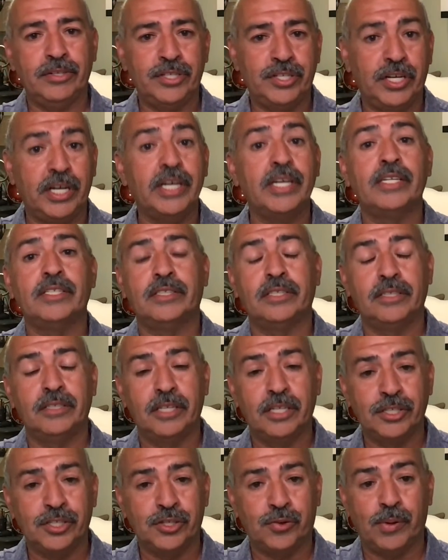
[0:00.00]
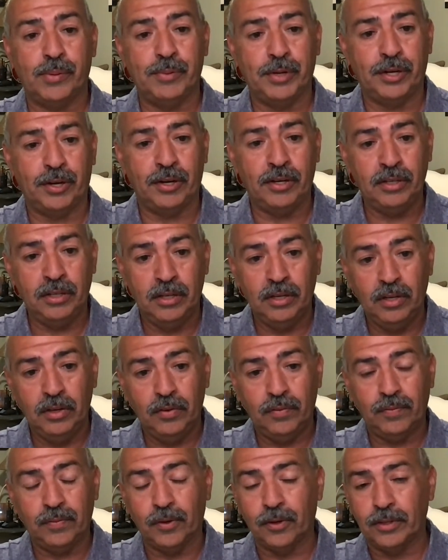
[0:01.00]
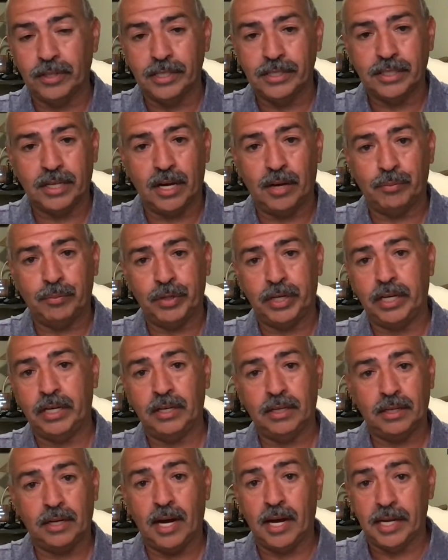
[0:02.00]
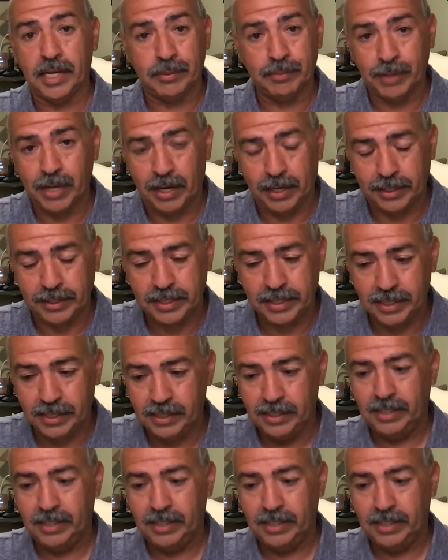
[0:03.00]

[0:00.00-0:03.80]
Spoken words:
She is the distributor for this company. I am not.